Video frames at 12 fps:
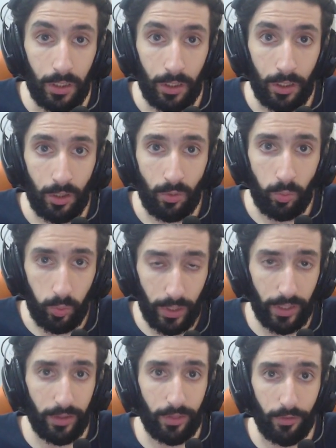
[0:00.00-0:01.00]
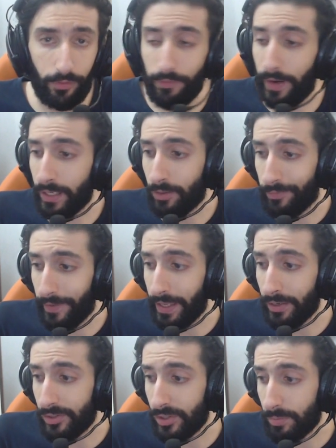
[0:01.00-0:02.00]
uh, with Final
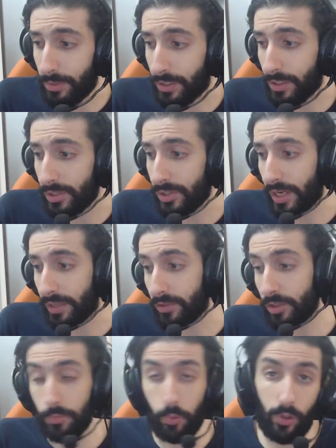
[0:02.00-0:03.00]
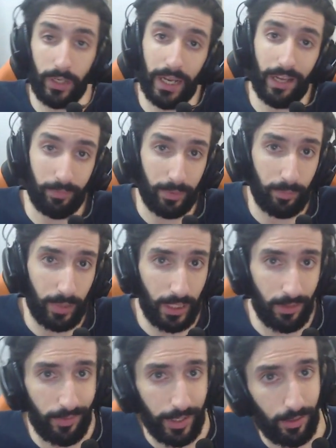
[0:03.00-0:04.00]
Fantasy because at this point I have been
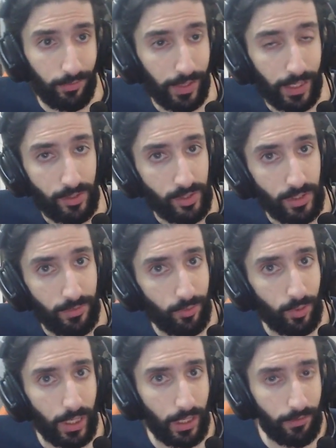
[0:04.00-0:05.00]
playing Final Fantasy for like